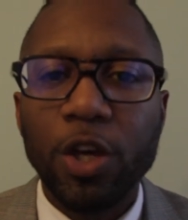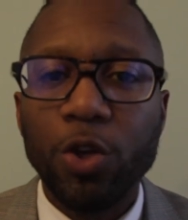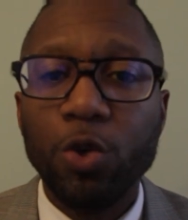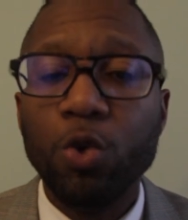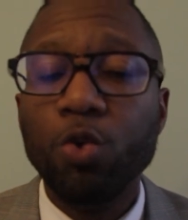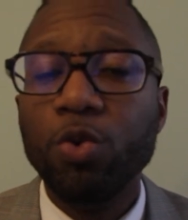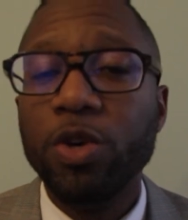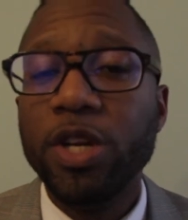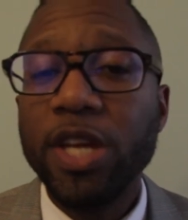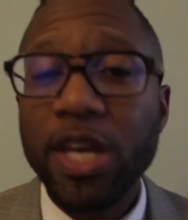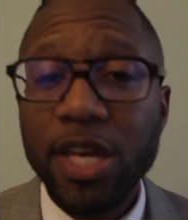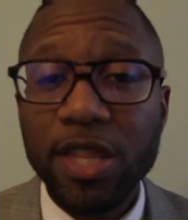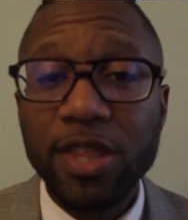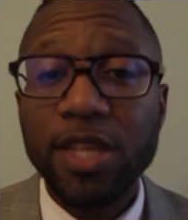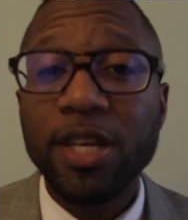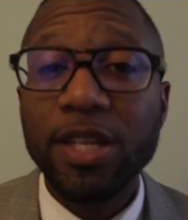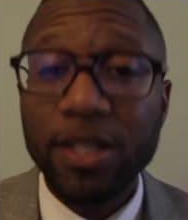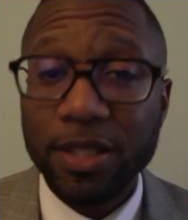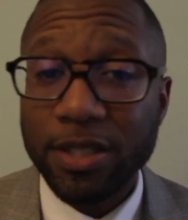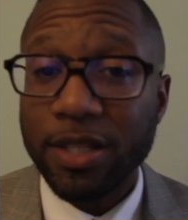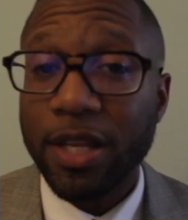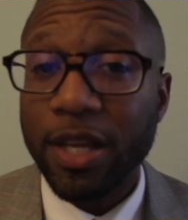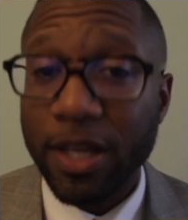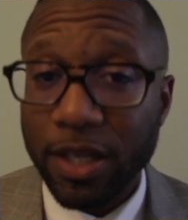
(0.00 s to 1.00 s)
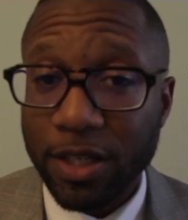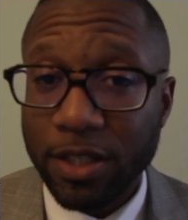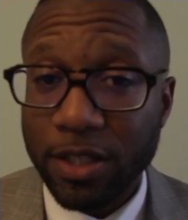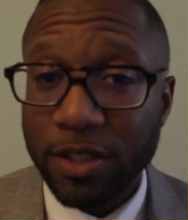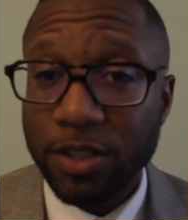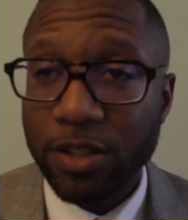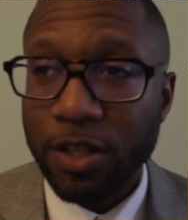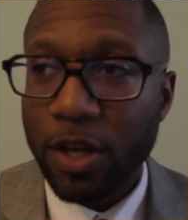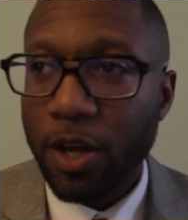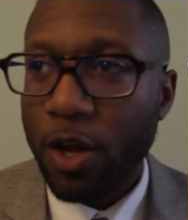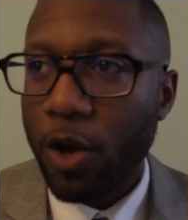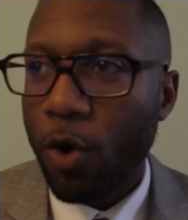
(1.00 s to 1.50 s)
You need these
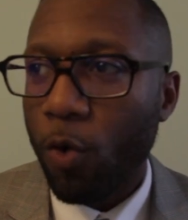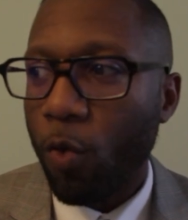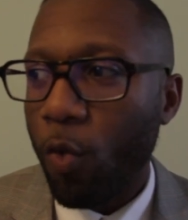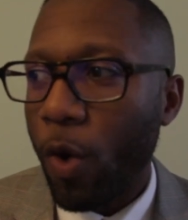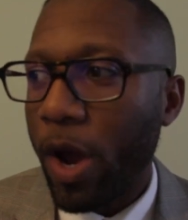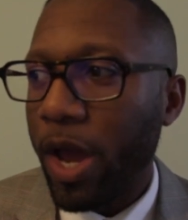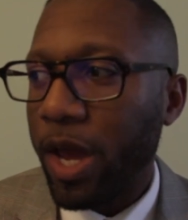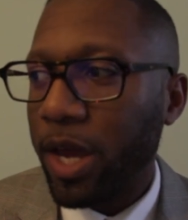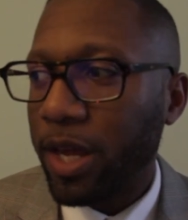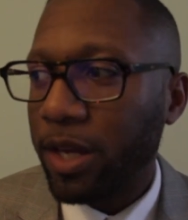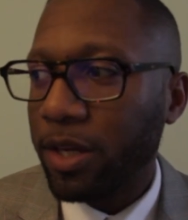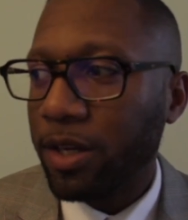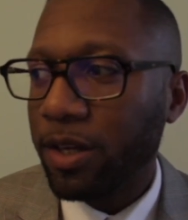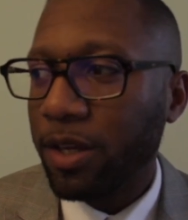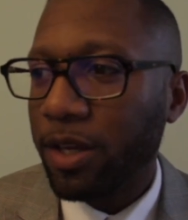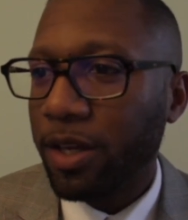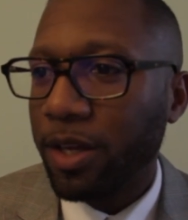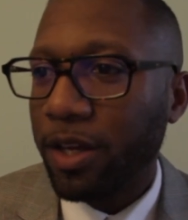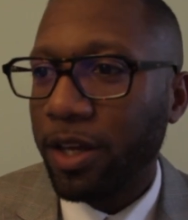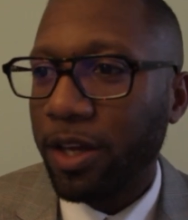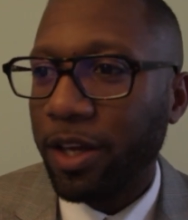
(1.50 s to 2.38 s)
things when